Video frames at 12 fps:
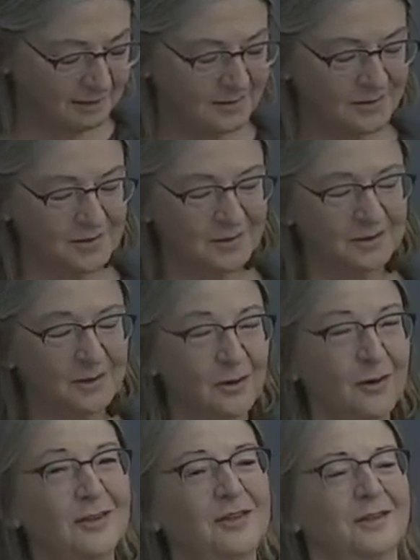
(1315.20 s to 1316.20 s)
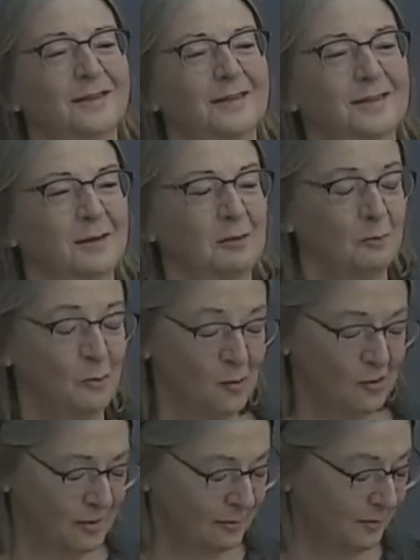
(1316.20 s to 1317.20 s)
This is gorgeous, so
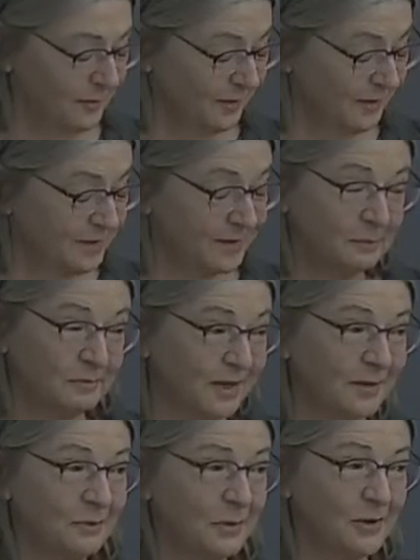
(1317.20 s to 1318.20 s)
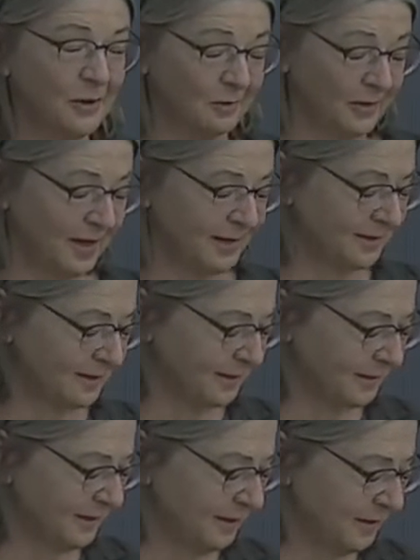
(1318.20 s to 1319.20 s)
warm, in September no less.
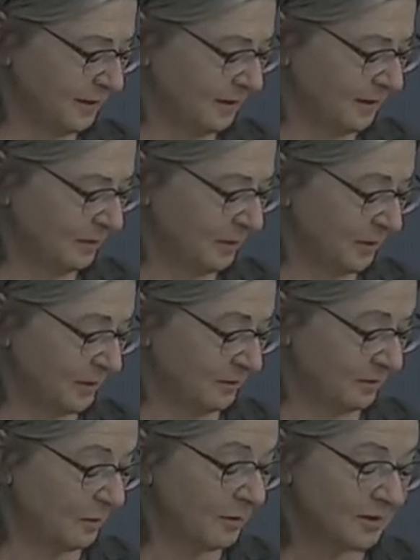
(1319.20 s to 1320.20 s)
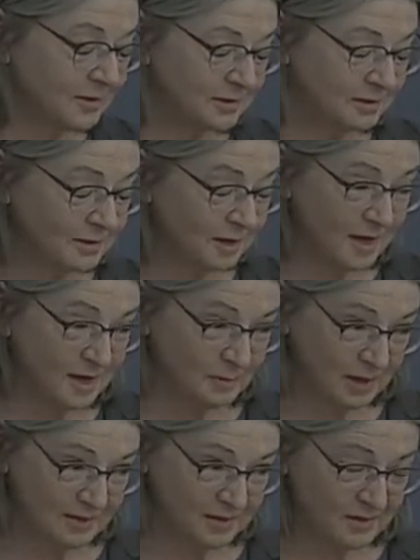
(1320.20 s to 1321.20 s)
But of course, in
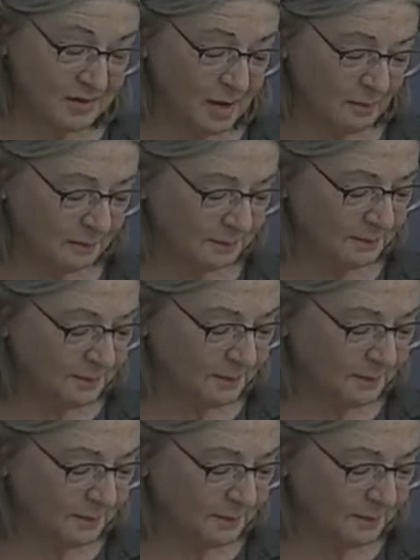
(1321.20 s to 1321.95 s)
time, I stood up.